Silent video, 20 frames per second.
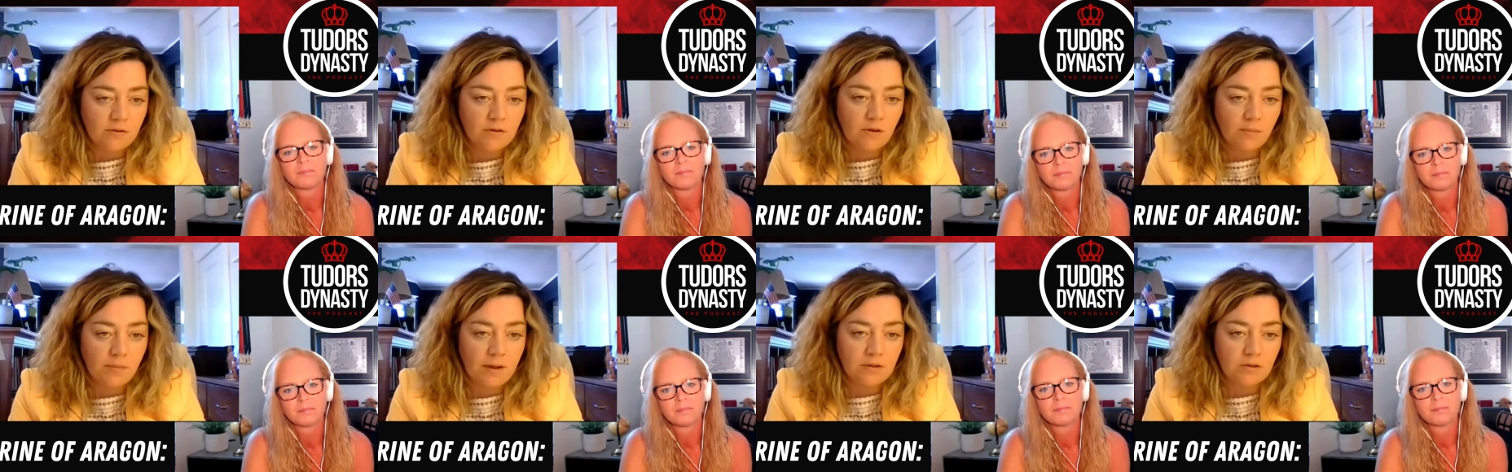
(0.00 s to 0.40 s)

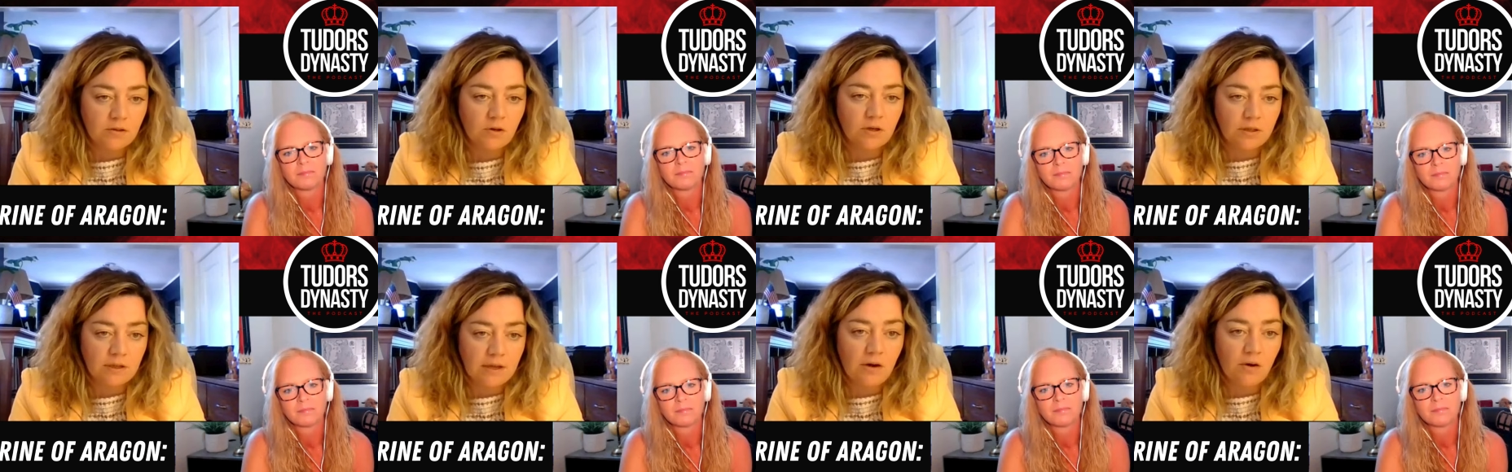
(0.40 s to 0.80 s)
Speaker 1: done by
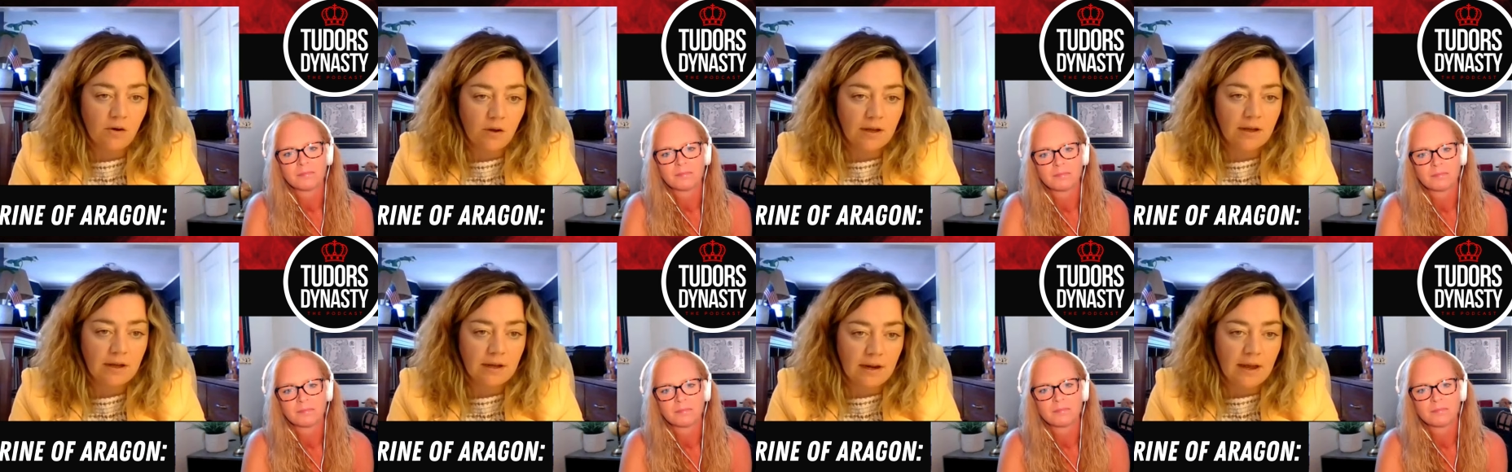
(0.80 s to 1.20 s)

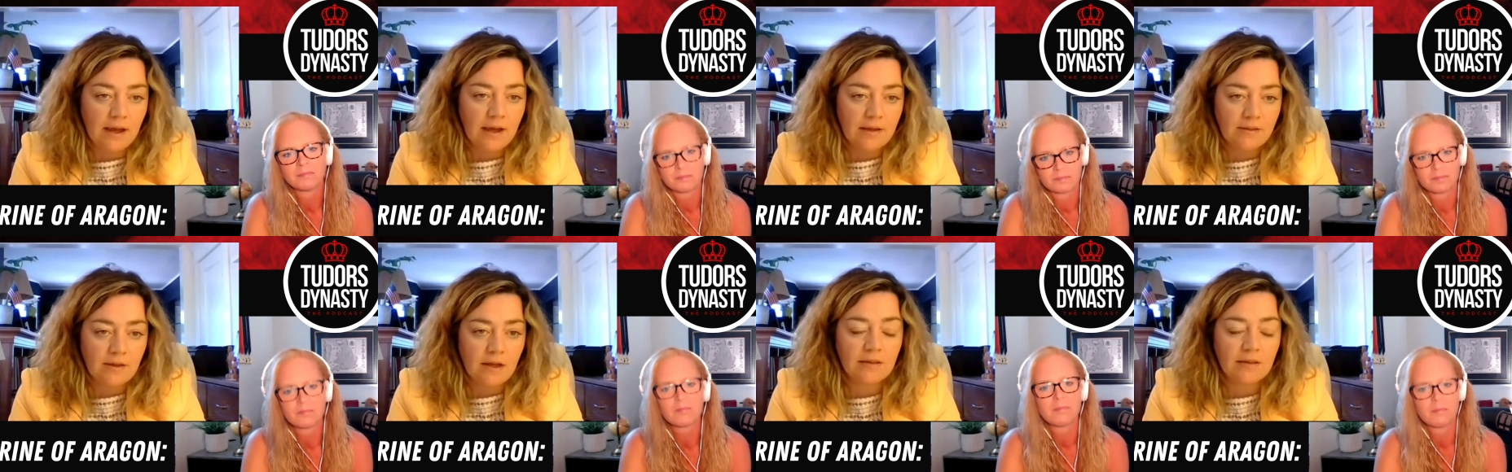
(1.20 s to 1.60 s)
Torrigiano in
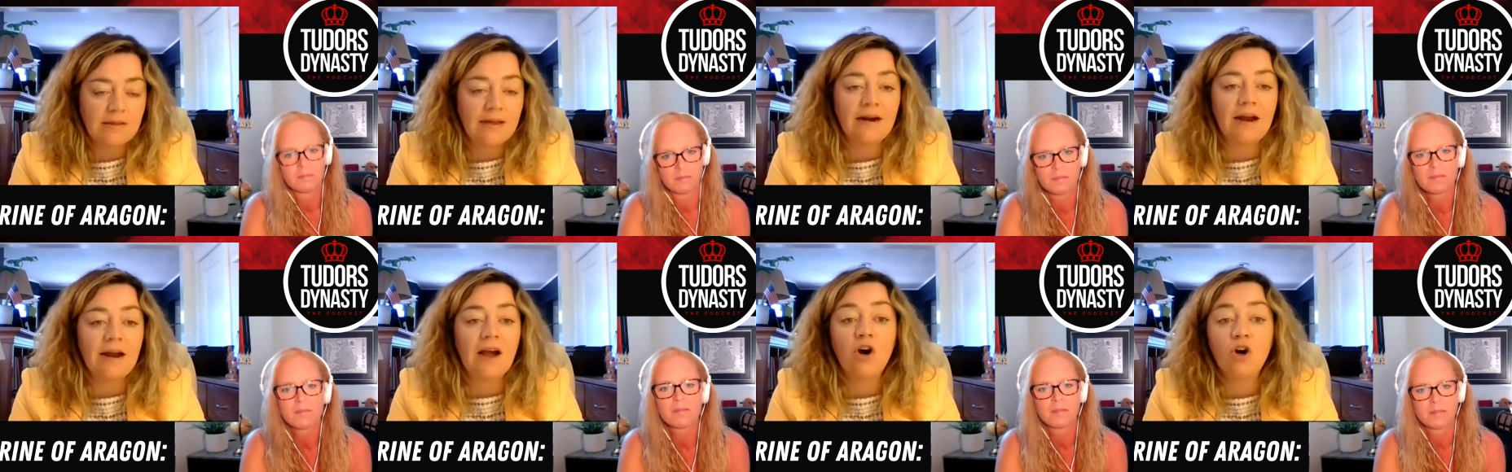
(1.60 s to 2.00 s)
clay in that
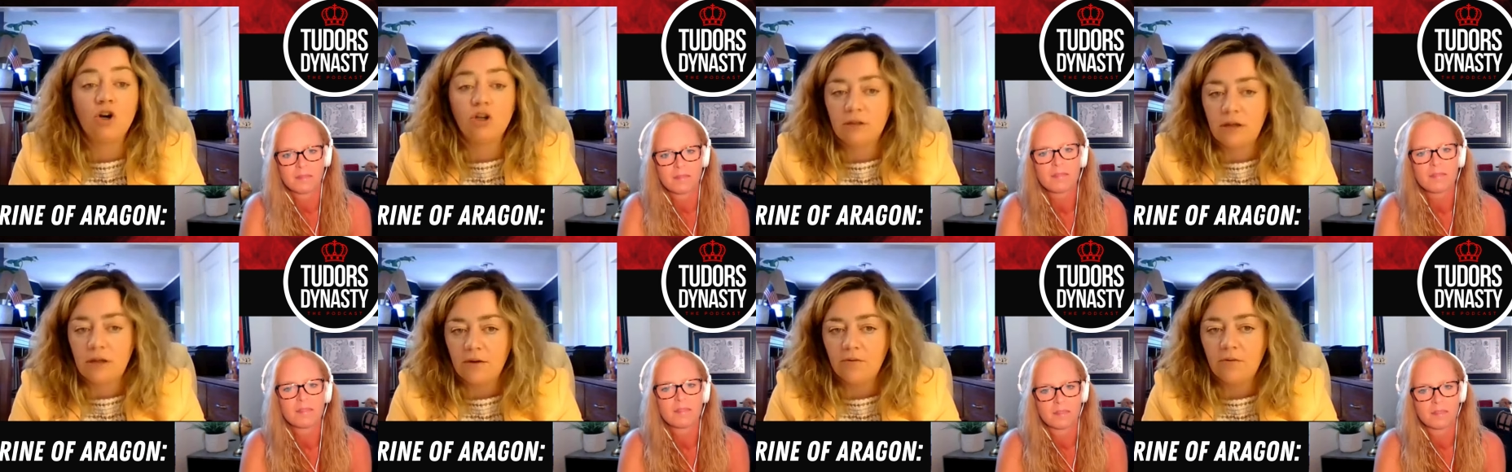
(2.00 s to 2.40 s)

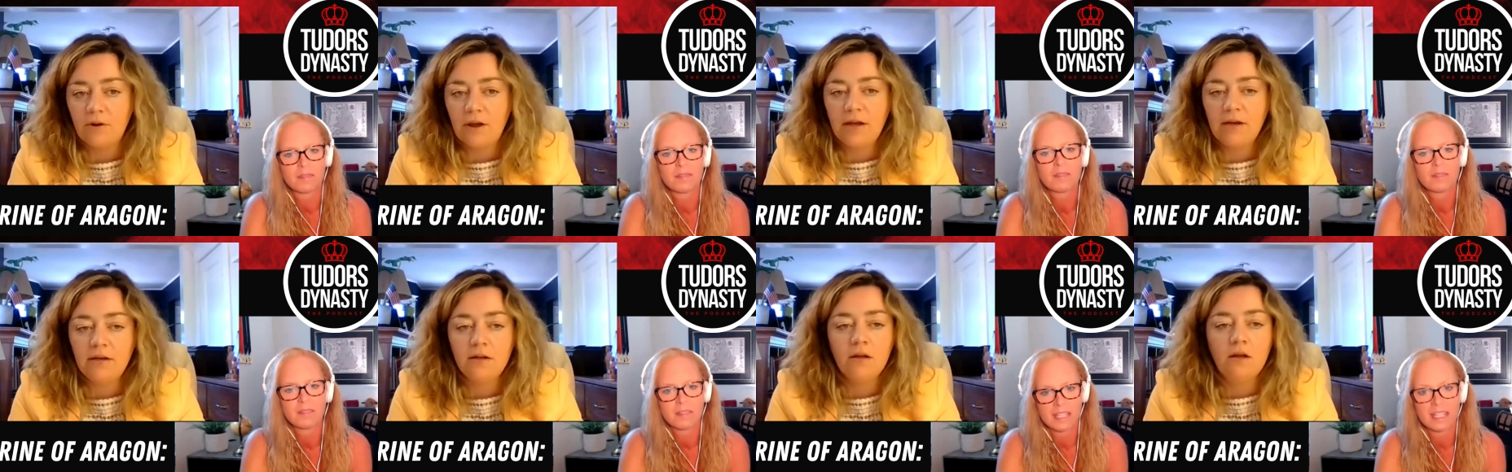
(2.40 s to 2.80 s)
terracotta,
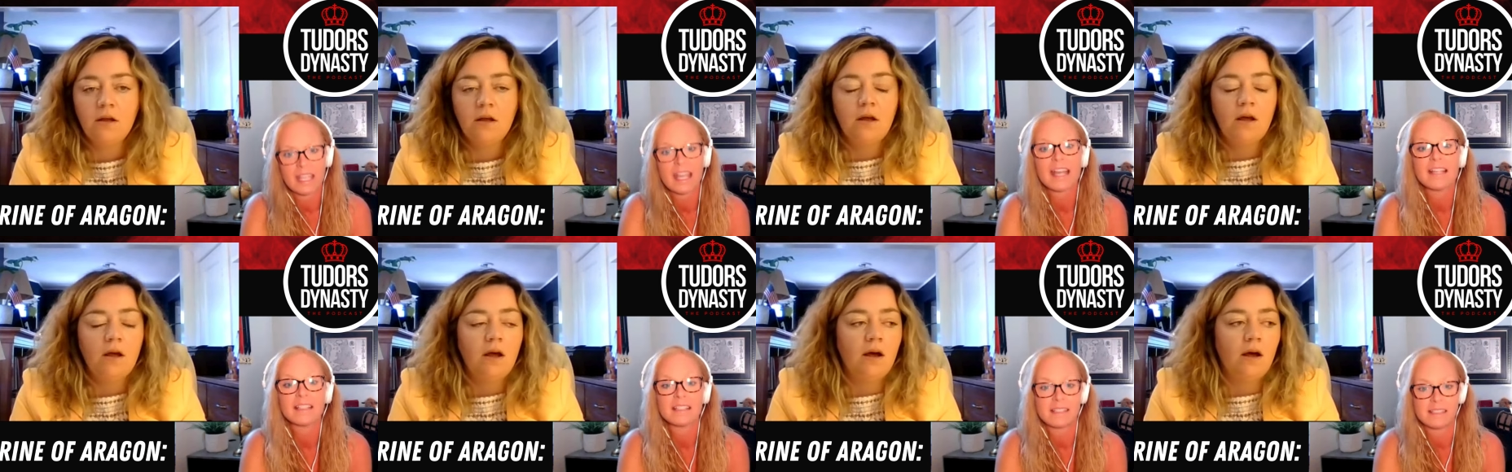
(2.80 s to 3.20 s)
right?
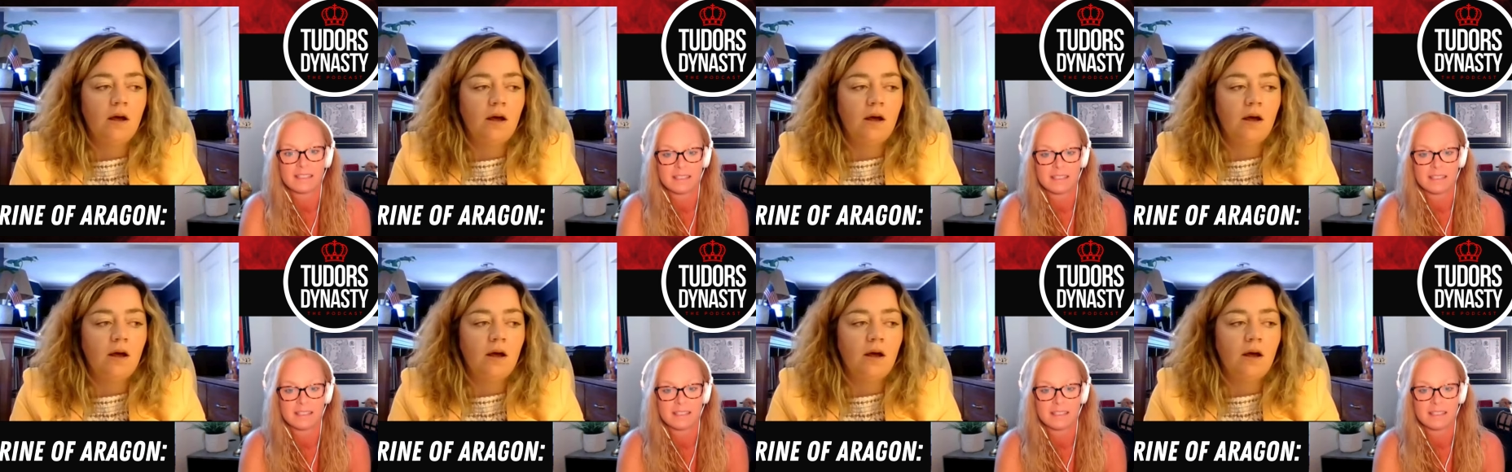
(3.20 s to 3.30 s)
Yes.